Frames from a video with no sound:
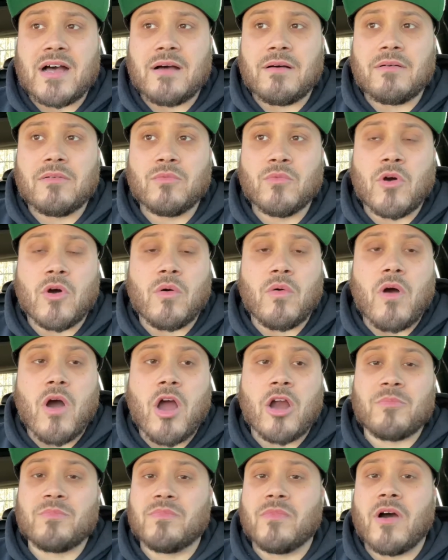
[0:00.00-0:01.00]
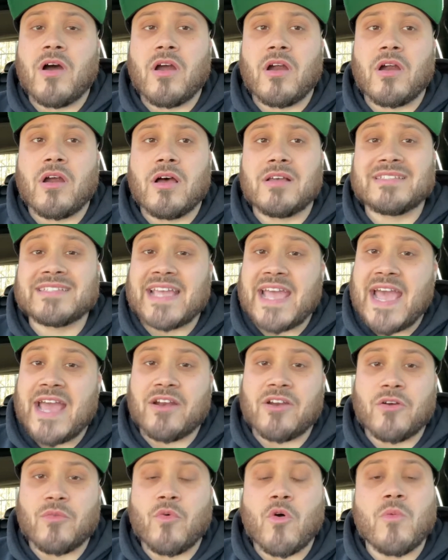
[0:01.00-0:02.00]
well, our
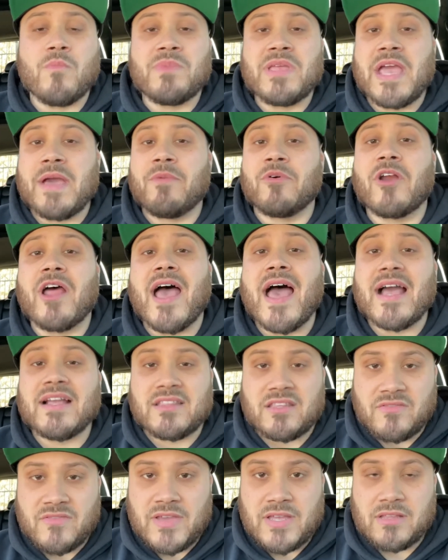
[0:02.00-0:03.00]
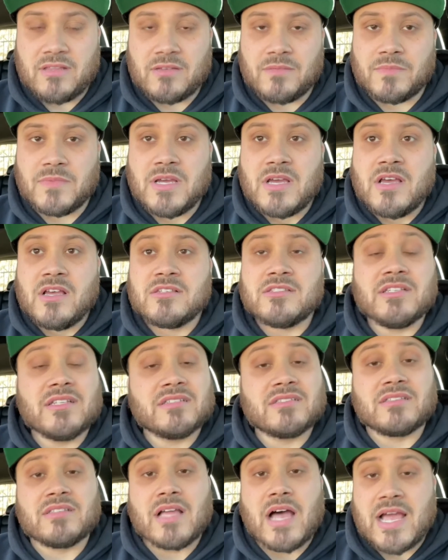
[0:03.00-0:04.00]
scanner won't be able to activate them.
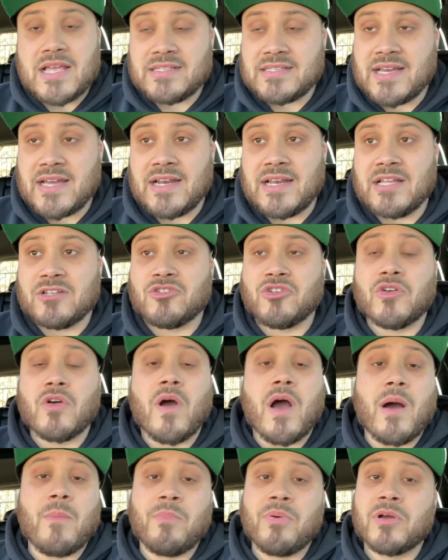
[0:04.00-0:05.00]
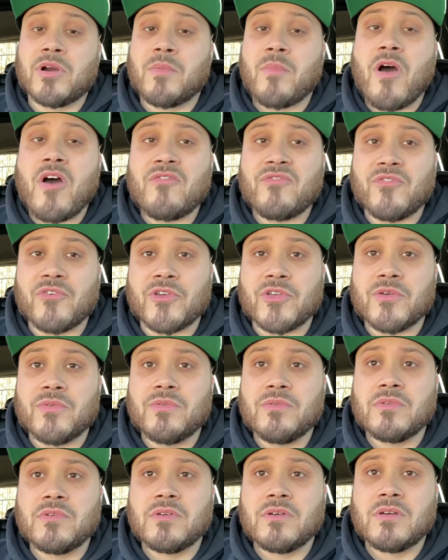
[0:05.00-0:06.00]
I just got to let you know, I'll put them on for you.
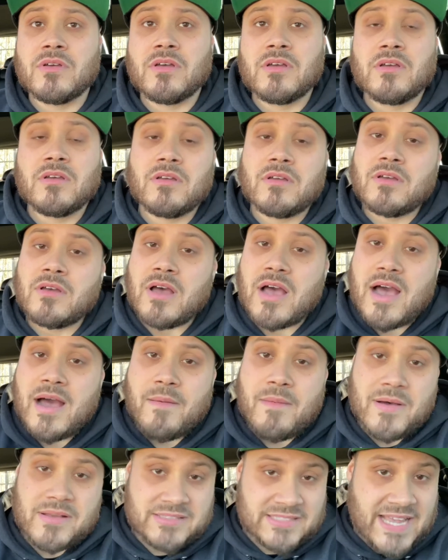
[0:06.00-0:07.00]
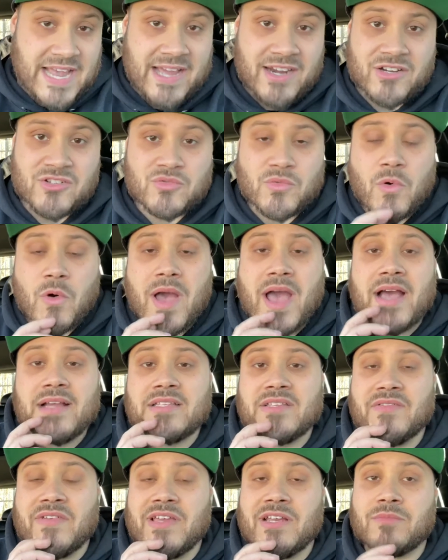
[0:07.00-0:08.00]
Scanners won't
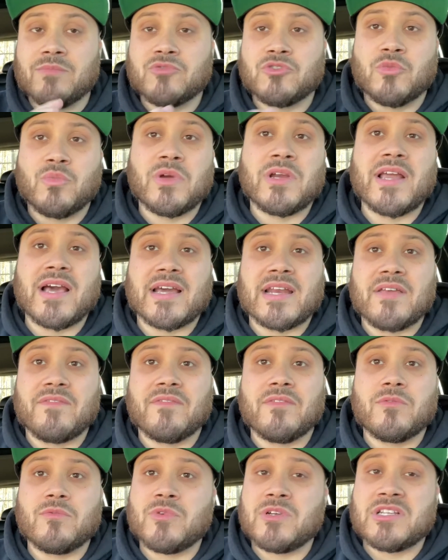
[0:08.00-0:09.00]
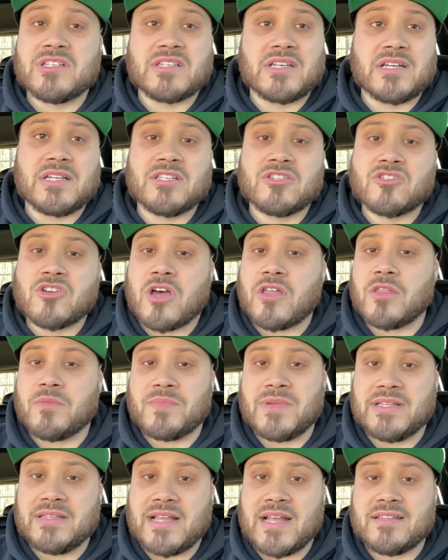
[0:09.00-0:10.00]
activate them. So we're just gonna install them,
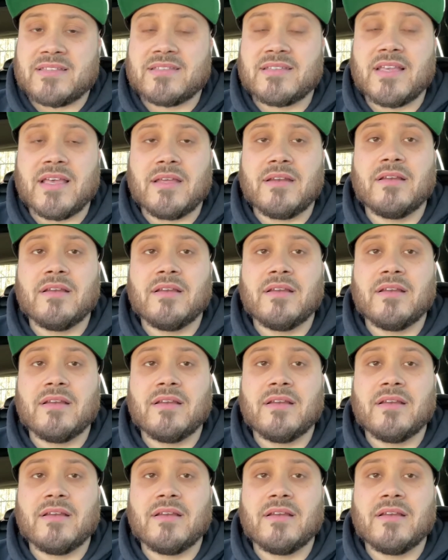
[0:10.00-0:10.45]
and that's it.